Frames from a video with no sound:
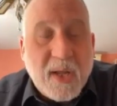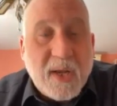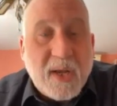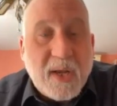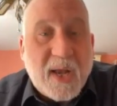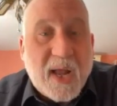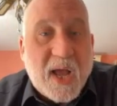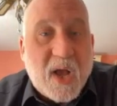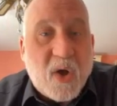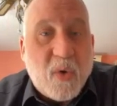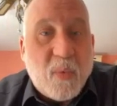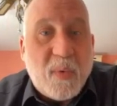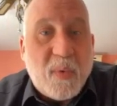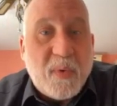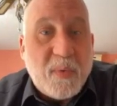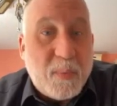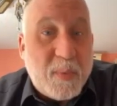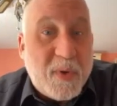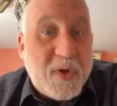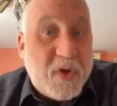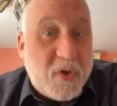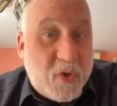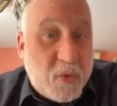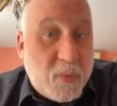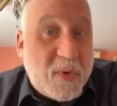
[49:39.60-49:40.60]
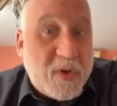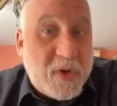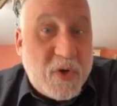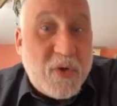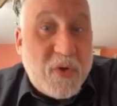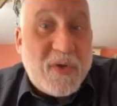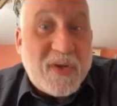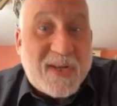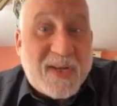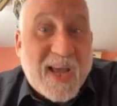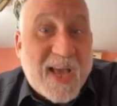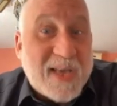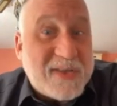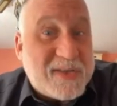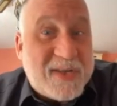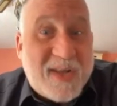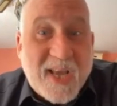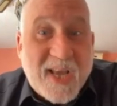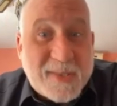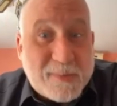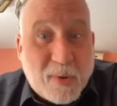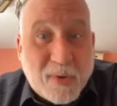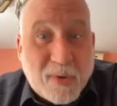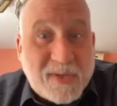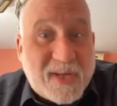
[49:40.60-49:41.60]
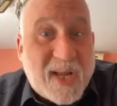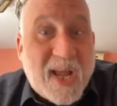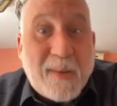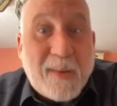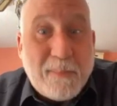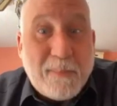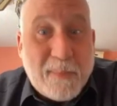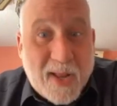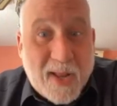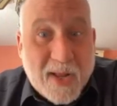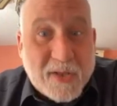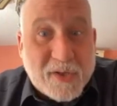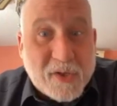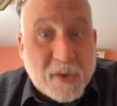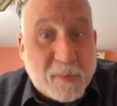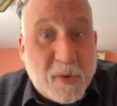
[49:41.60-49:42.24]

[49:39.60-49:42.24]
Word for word: Now, when you do the test, it takes about 10 minutes.